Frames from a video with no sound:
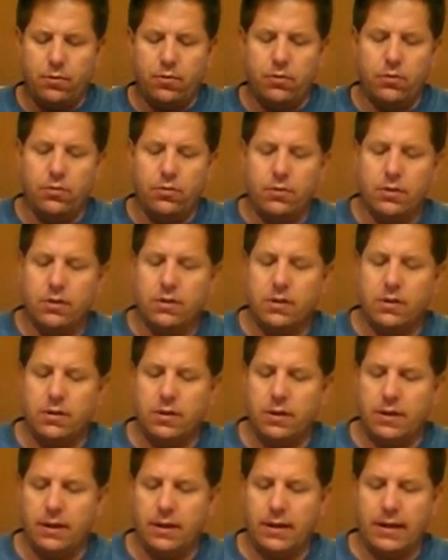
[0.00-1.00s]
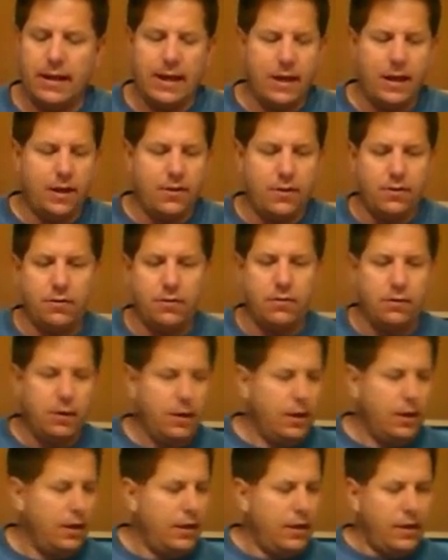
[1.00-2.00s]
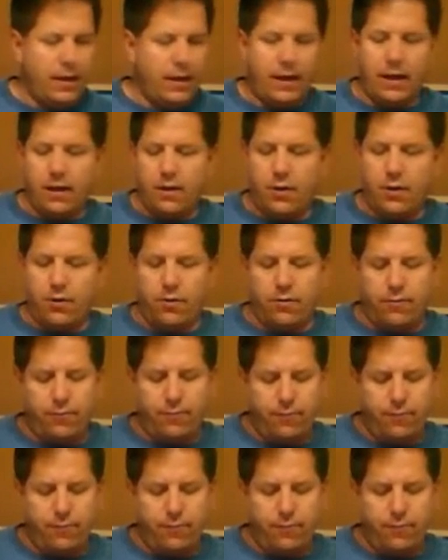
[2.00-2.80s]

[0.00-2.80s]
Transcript: Glue this together. Yes, here.